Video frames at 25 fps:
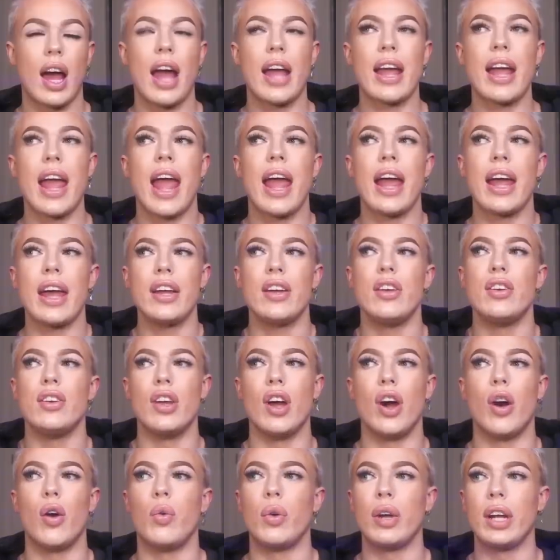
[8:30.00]
I hate
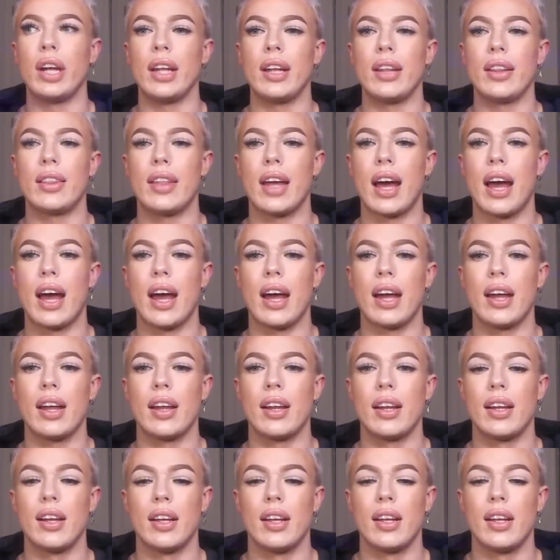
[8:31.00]
knowing that